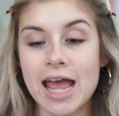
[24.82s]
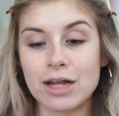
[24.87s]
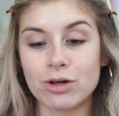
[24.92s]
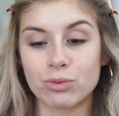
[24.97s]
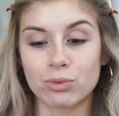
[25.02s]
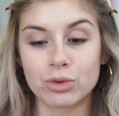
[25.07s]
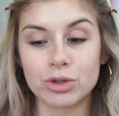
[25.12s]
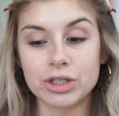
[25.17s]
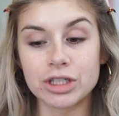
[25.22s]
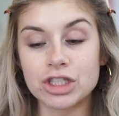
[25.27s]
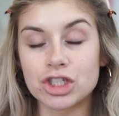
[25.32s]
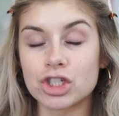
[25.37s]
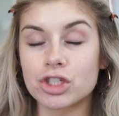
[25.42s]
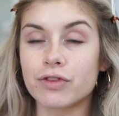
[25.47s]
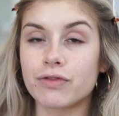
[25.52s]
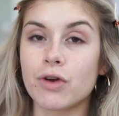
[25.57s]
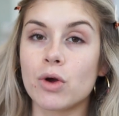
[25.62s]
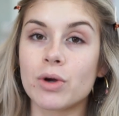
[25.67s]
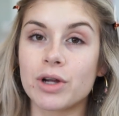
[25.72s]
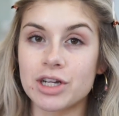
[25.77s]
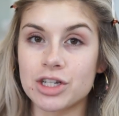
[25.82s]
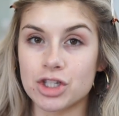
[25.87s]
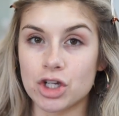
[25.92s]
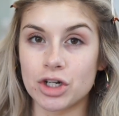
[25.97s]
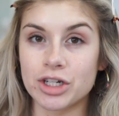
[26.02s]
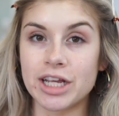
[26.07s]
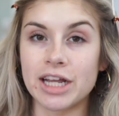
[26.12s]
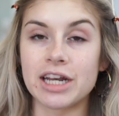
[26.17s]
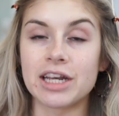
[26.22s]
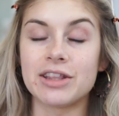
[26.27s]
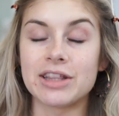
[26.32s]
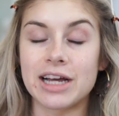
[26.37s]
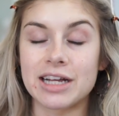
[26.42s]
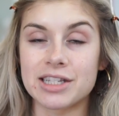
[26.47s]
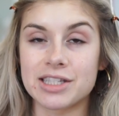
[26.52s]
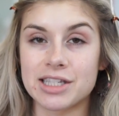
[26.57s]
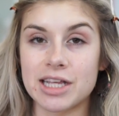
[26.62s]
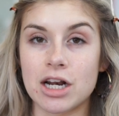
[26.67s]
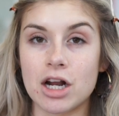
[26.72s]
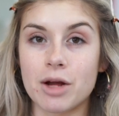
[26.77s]
and really just focused on getting
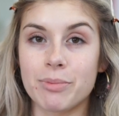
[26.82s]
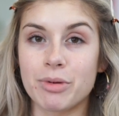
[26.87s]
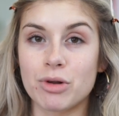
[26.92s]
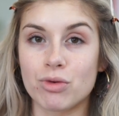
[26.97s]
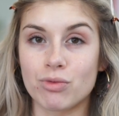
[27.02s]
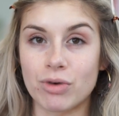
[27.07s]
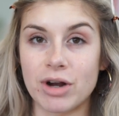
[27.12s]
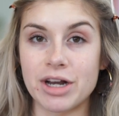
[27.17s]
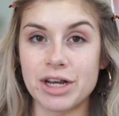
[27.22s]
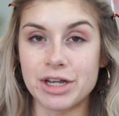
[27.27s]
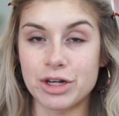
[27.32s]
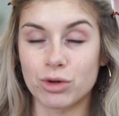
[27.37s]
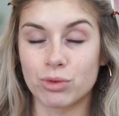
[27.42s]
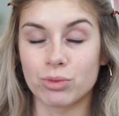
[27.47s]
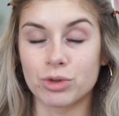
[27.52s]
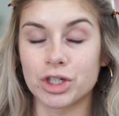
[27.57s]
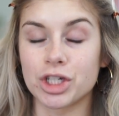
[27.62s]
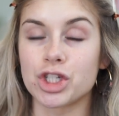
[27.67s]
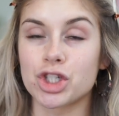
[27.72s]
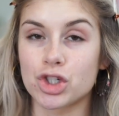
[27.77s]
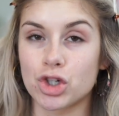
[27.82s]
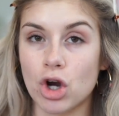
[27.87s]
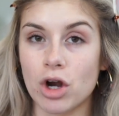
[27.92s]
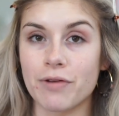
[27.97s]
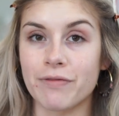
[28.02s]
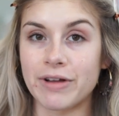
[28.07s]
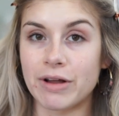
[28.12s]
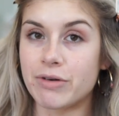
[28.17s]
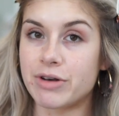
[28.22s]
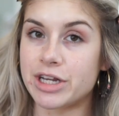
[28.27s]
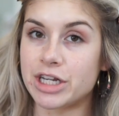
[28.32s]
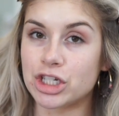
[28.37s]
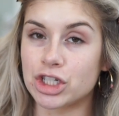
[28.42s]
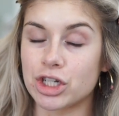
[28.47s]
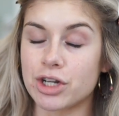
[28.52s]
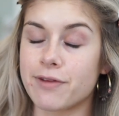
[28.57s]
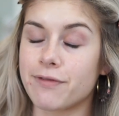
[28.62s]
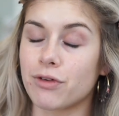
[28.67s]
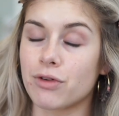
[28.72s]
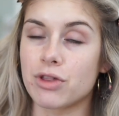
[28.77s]
that set up and ready and a really strong
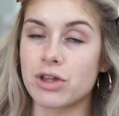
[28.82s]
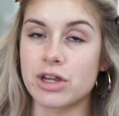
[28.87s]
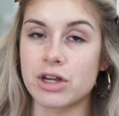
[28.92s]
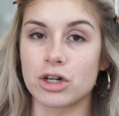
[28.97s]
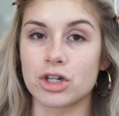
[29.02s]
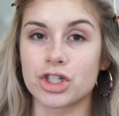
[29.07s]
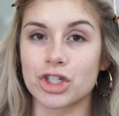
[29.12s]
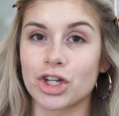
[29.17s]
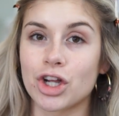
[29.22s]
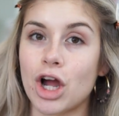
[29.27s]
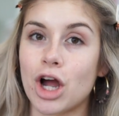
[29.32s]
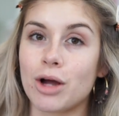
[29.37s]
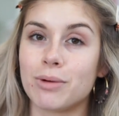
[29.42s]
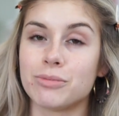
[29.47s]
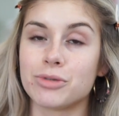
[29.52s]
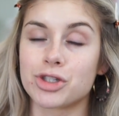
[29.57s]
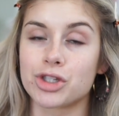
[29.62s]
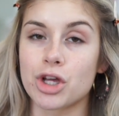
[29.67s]
foundation for the year to come.